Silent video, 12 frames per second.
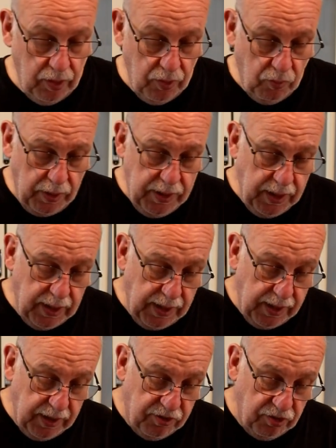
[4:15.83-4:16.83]
when you
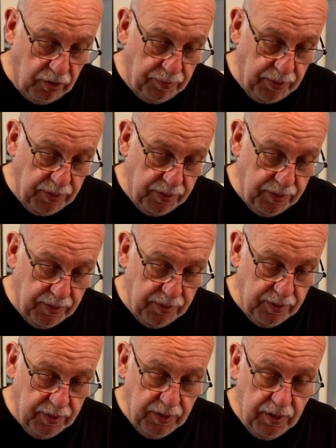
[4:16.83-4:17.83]
connect this up,
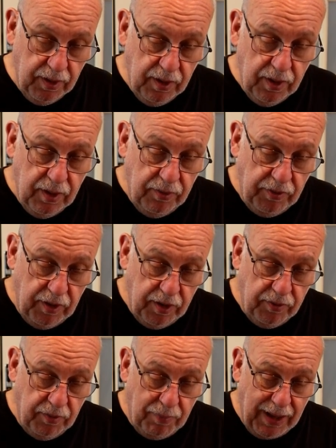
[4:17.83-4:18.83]

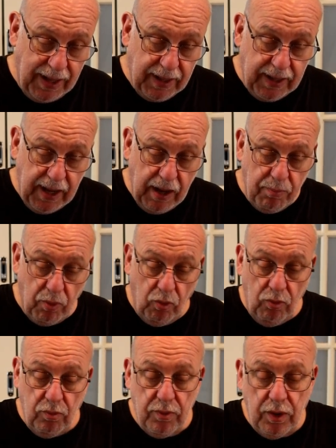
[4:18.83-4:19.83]
the black
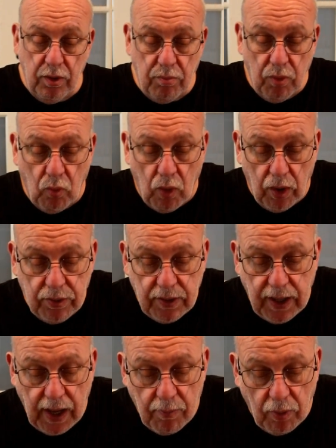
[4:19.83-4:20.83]
cable, the number 1
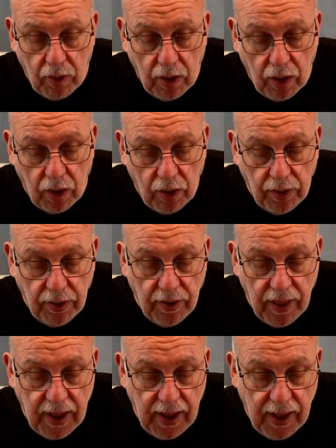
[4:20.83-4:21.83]
cable on
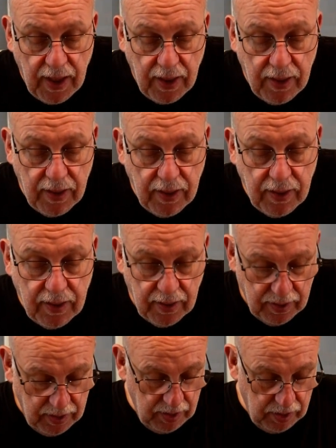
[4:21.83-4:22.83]
there,
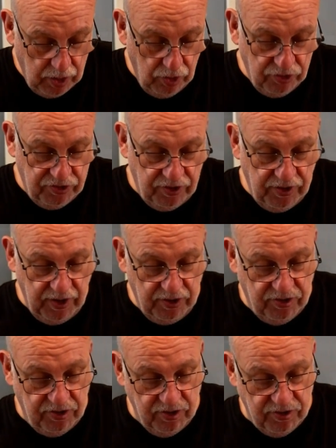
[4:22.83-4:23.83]
goes to this
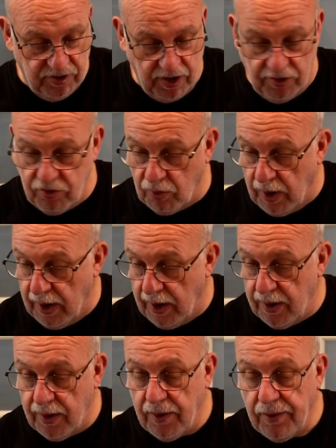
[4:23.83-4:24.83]
sense wire.
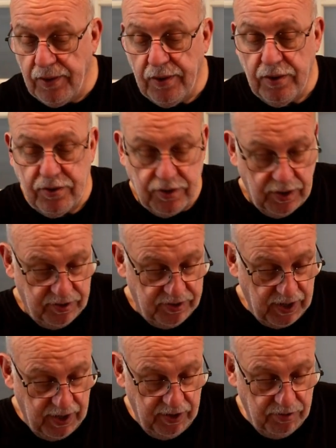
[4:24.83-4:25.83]
So let's
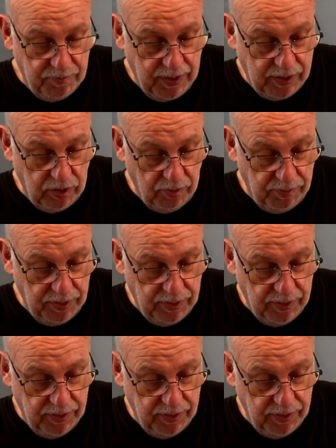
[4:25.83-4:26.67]
tighten this back up.